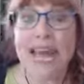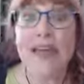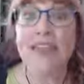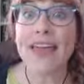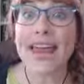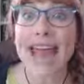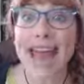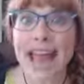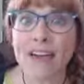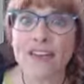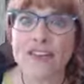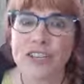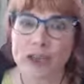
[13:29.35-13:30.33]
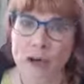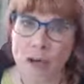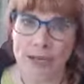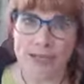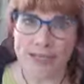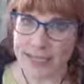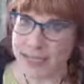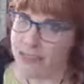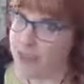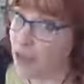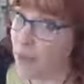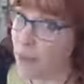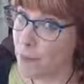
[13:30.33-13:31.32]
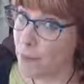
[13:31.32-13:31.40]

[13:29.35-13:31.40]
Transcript: they have to go on a desktop.